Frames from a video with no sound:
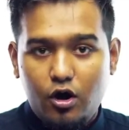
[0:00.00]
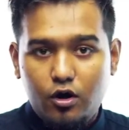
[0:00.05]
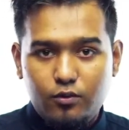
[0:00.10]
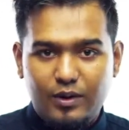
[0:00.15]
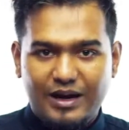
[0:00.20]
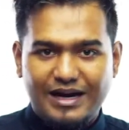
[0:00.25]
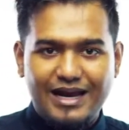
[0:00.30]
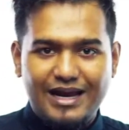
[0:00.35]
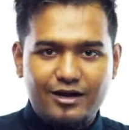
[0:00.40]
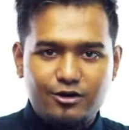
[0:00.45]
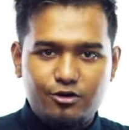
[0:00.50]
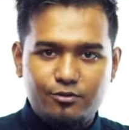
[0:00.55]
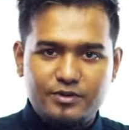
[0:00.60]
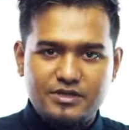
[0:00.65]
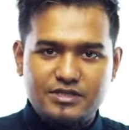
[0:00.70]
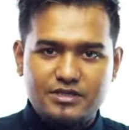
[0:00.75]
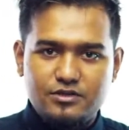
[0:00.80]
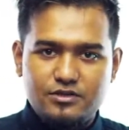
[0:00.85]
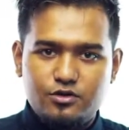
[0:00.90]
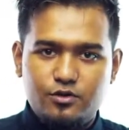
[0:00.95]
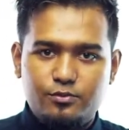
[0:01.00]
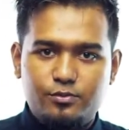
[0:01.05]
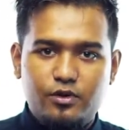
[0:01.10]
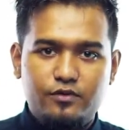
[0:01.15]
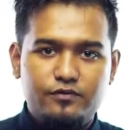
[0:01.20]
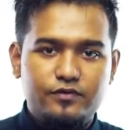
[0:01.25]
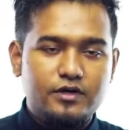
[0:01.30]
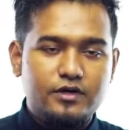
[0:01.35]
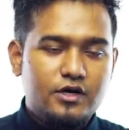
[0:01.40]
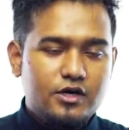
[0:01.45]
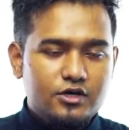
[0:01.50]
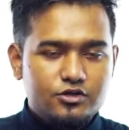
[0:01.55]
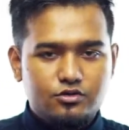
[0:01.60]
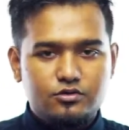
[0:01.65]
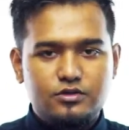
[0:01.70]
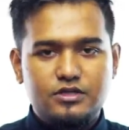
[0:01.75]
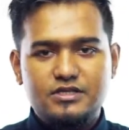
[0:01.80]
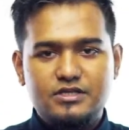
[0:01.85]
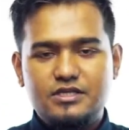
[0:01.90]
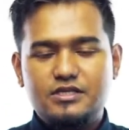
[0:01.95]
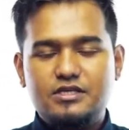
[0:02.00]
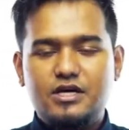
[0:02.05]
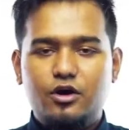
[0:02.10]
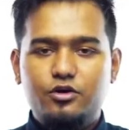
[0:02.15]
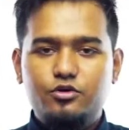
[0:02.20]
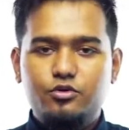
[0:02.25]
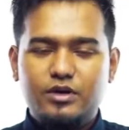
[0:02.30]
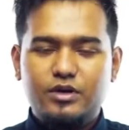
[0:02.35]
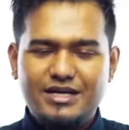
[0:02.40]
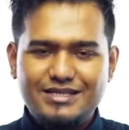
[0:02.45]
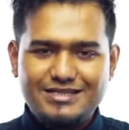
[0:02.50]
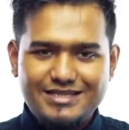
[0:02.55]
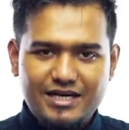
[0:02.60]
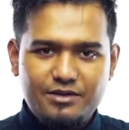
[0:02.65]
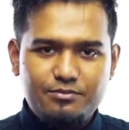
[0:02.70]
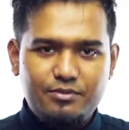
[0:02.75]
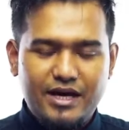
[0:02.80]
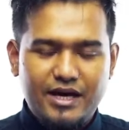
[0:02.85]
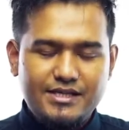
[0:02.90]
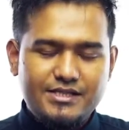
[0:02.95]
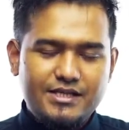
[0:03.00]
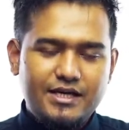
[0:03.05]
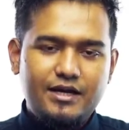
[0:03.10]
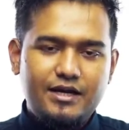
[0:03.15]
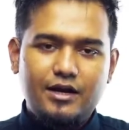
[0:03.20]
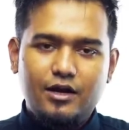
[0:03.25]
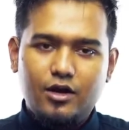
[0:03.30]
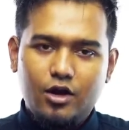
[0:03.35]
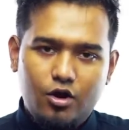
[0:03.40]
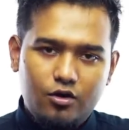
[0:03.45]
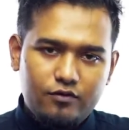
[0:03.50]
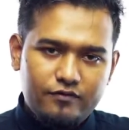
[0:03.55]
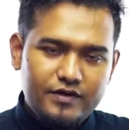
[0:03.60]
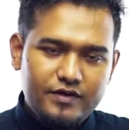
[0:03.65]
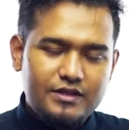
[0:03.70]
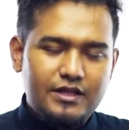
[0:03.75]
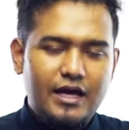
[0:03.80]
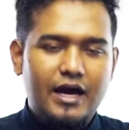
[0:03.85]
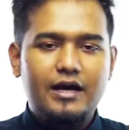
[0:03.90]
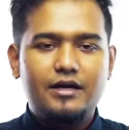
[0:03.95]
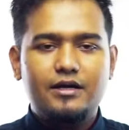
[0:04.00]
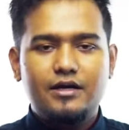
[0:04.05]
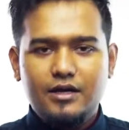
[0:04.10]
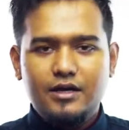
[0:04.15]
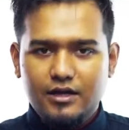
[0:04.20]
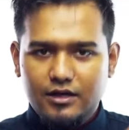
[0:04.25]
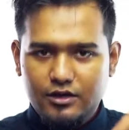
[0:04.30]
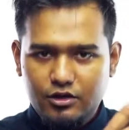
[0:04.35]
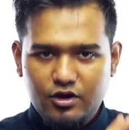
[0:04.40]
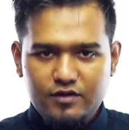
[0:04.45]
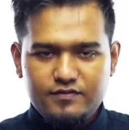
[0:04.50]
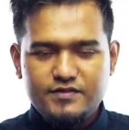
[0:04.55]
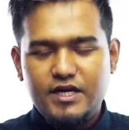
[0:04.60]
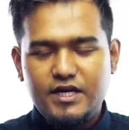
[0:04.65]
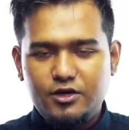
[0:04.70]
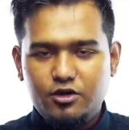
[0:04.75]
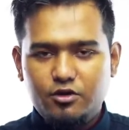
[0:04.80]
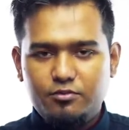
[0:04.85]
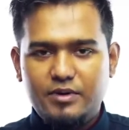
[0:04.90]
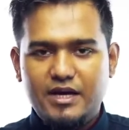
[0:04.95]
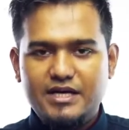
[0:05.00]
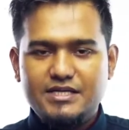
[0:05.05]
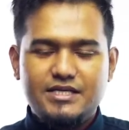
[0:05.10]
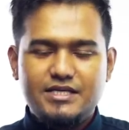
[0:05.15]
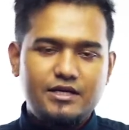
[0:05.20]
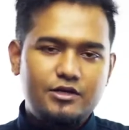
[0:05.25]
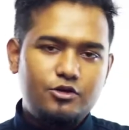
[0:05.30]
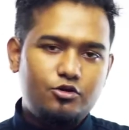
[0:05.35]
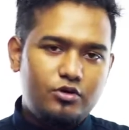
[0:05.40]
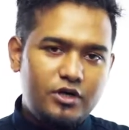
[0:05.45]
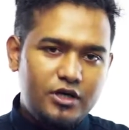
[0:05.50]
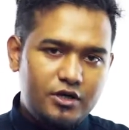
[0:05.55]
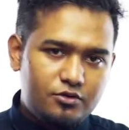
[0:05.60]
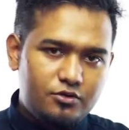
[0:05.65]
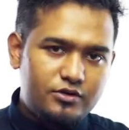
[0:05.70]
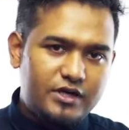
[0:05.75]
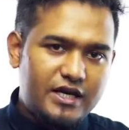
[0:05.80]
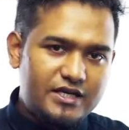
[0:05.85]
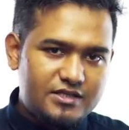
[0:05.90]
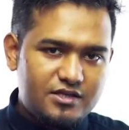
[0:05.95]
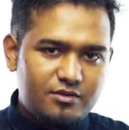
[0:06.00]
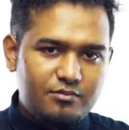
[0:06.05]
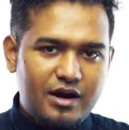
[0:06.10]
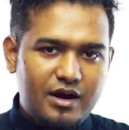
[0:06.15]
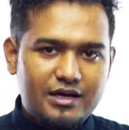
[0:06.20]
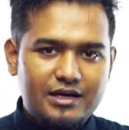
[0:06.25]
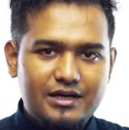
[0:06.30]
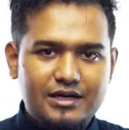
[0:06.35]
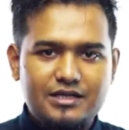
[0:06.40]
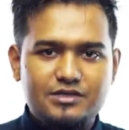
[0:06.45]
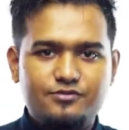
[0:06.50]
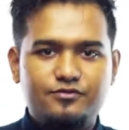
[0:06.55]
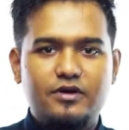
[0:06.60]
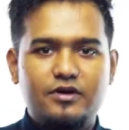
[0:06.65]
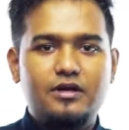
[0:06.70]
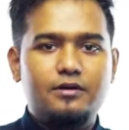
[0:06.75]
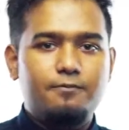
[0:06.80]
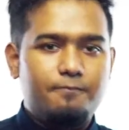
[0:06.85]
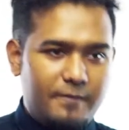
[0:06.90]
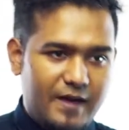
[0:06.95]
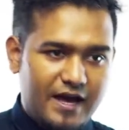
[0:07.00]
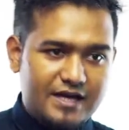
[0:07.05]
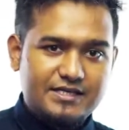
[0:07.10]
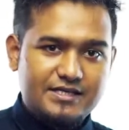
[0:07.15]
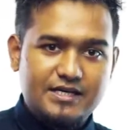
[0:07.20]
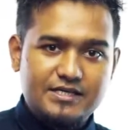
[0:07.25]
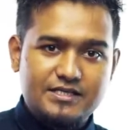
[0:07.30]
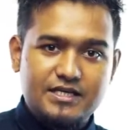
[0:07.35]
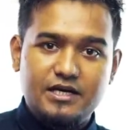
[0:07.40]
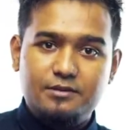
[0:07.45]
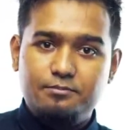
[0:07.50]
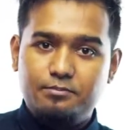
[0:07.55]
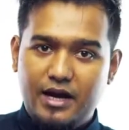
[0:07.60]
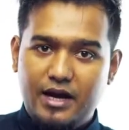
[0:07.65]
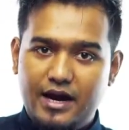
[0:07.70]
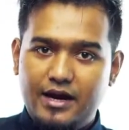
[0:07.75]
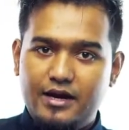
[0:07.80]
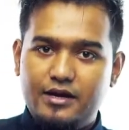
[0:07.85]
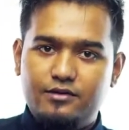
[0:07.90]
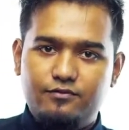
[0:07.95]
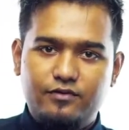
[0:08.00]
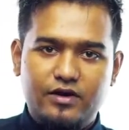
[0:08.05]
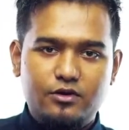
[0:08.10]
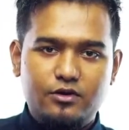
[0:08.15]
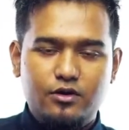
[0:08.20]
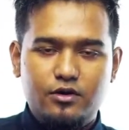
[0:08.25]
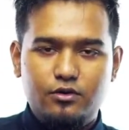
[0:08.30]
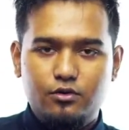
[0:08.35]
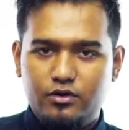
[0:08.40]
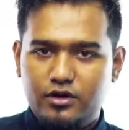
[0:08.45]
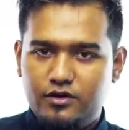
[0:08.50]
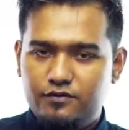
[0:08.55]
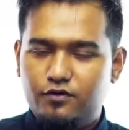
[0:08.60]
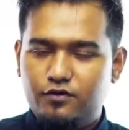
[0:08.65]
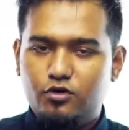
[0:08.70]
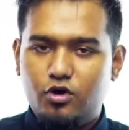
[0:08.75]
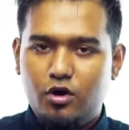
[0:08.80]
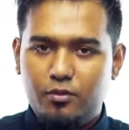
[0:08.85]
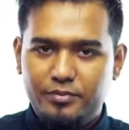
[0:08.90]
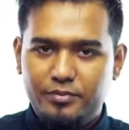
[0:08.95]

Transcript: or 1 lakh rupees is your profit. So this is how you can set pricing, and along with that, you have set your pricing, you need to test the market as well. As I said prior, when you are looking for